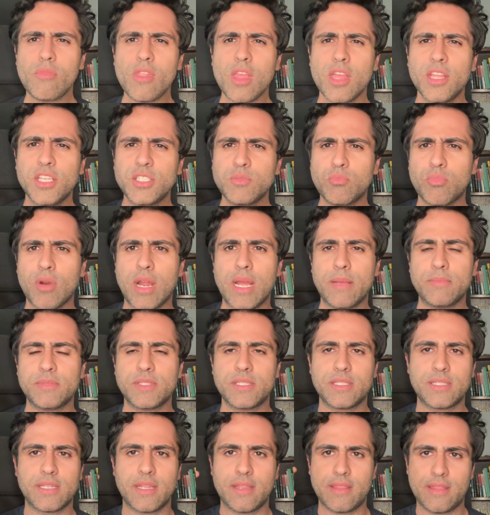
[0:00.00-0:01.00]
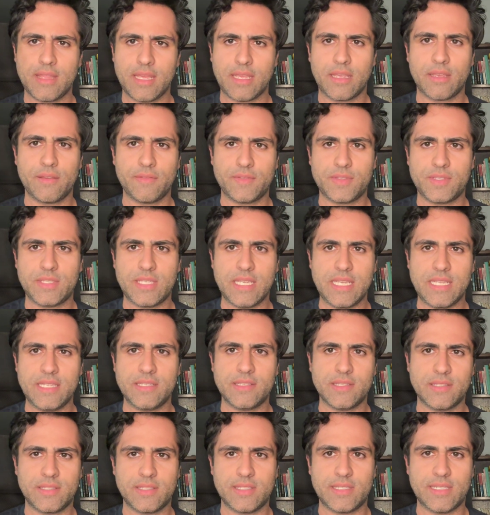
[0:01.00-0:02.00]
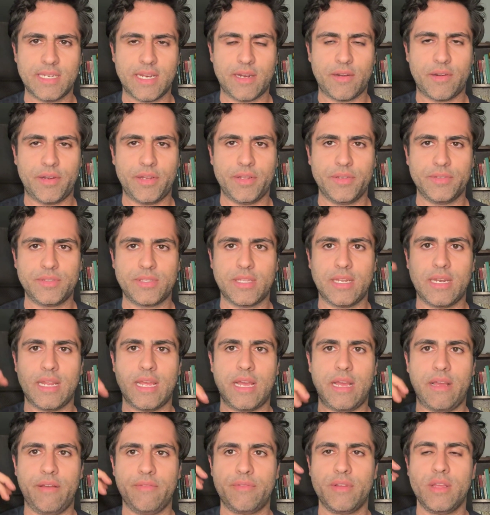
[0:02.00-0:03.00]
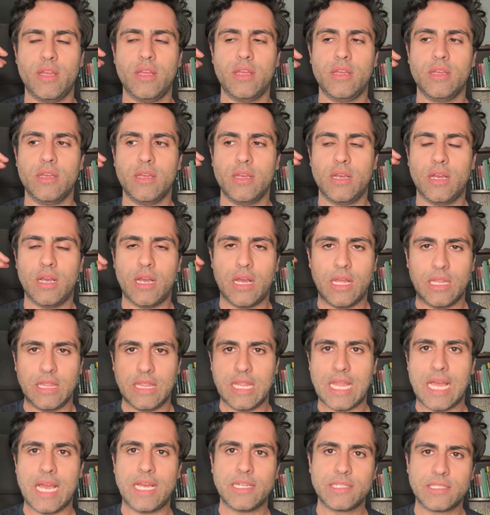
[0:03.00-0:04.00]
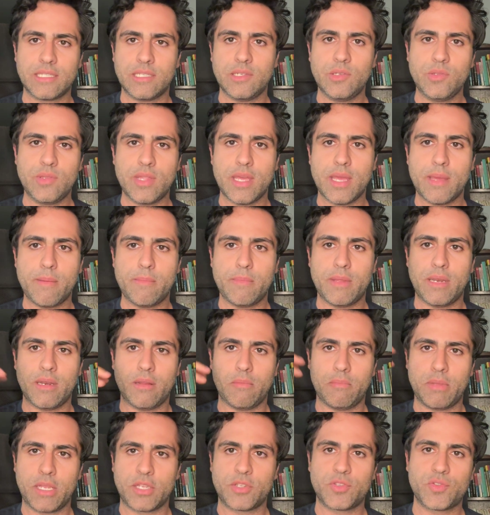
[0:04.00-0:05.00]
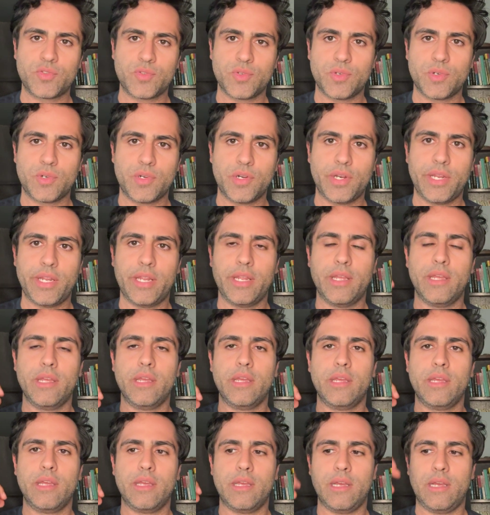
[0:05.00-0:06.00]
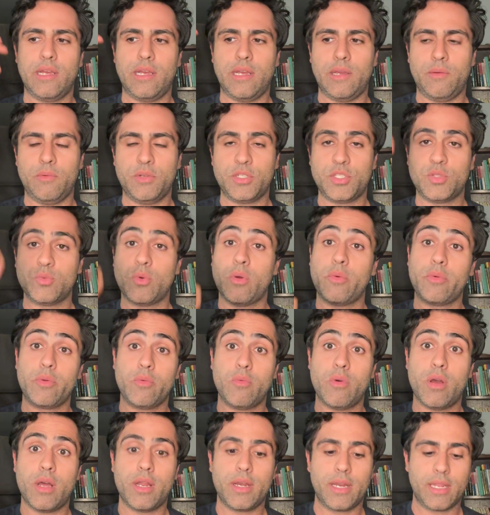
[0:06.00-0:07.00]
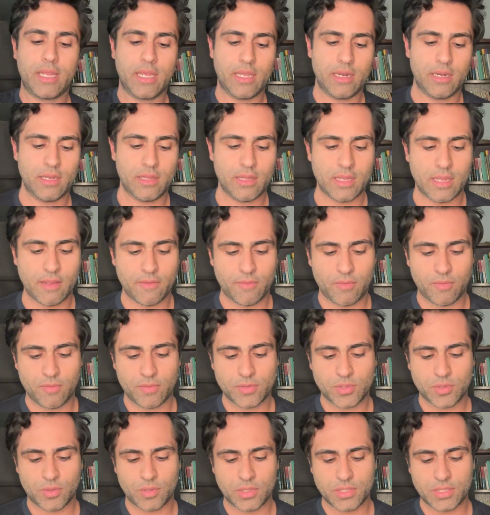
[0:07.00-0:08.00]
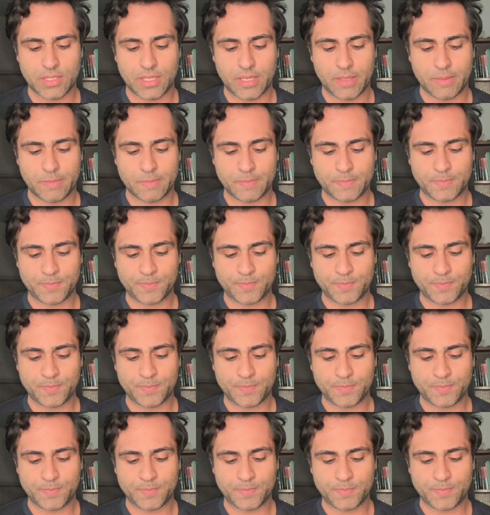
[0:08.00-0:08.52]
This primes us to think of scenes and scenarios that have a lot to them and a big story, which is what we want, again, in that source scene.